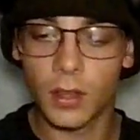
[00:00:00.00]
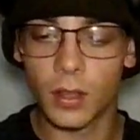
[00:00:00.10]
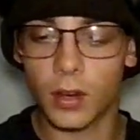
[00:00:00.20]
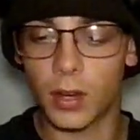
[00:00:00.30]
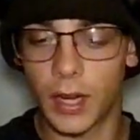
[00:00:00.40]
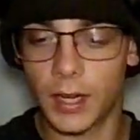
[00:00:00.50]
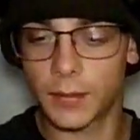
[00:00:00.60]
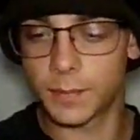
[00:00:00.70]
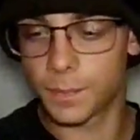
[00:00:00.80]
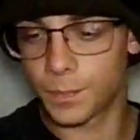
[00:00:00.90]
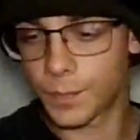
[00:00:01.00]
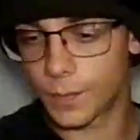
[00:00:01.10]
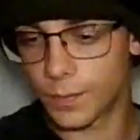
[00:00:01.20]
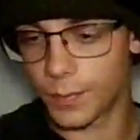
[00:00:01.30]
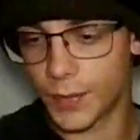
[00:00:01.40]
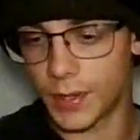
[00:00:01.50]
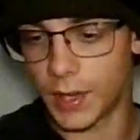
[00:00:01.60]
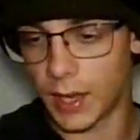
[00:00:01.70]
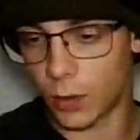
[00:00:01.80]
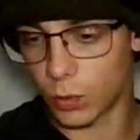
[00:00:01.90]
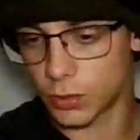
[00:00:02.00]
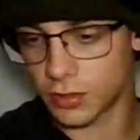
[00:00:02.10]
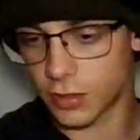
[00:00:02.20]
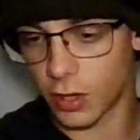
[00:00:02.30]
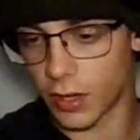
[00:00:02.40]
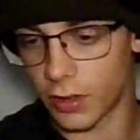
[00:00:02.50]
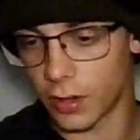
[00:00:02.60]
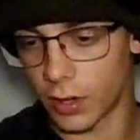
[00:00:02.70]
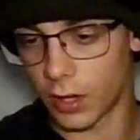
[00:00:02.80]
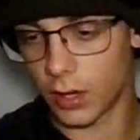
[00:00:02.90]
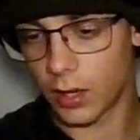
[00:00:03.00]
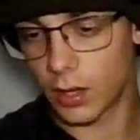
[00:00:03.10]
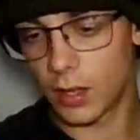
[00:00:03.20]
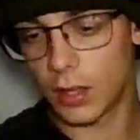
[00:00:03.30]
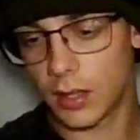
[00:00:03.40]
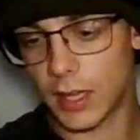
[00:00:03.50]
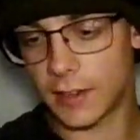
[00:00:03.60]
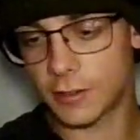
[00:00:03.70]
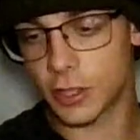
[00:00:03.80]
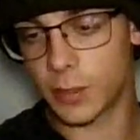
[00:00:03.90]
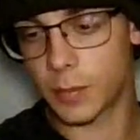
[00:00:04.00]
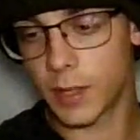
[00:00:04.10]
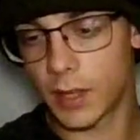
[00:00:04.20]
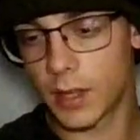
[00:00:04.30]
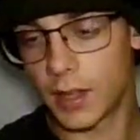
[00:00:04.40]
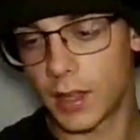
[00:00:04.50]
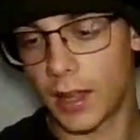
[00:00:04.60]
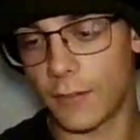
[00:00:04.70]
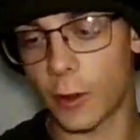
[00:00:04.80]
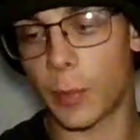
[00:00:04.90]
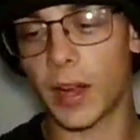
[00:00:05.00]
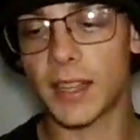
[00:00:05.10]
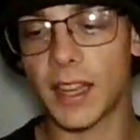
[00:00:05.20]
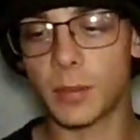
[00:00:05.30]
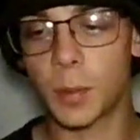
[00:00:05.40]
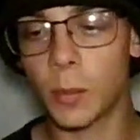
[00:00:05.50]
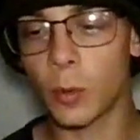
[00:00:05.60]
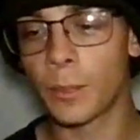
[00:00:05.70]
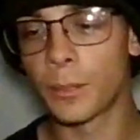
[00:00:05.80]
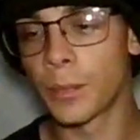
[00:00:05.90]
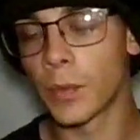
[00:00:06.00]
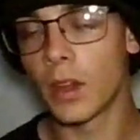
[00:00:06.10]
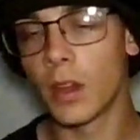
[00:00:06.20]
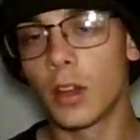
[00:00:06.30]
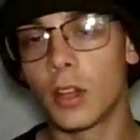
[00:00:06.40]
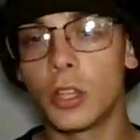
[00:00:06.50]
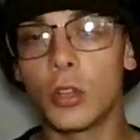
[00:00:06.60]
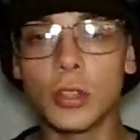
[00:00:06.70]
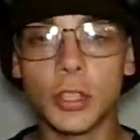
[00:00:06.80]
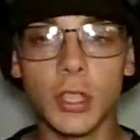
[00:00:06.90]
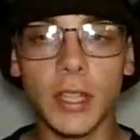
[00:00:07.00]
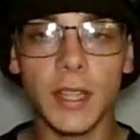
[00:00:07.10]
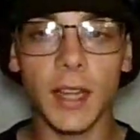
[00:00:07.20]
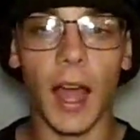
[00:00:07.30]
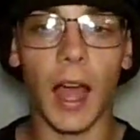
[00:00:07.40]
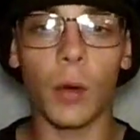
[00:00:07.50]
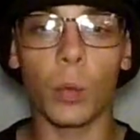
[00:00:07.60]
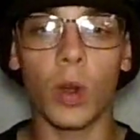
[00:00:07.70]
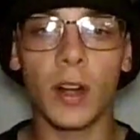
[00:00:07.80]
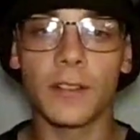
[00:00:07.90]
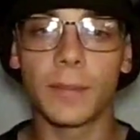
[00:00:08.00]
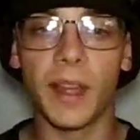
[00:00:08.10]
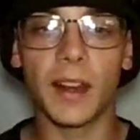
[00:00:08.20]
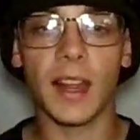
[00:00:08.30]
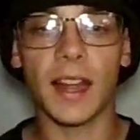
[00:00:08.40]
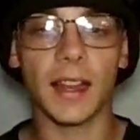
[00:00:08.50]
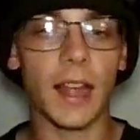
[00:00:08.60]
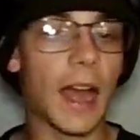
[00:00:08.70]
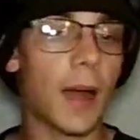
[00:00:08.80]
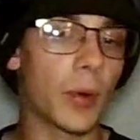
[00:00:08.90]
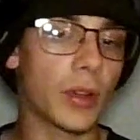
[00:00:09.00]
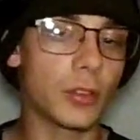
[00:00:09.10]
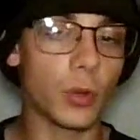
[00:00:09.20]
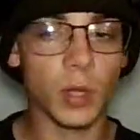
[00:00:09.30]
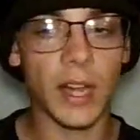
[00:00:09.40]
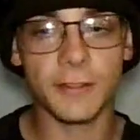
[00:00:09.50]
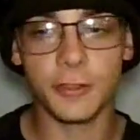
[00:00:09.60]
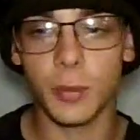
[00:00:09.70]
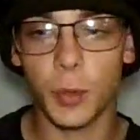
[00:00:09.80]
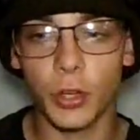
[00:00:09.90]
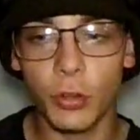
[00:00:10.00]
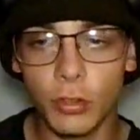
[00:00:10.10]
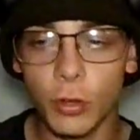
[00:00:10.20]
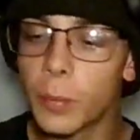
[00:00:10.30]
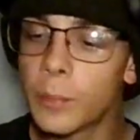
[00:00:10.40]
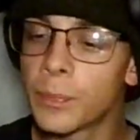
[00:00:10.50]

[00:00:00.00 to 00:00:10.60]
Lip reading: Alright, now we'll just start another live stream. And for the podcast people, usually I would have been like, I'm going to do a live stream on YouTube.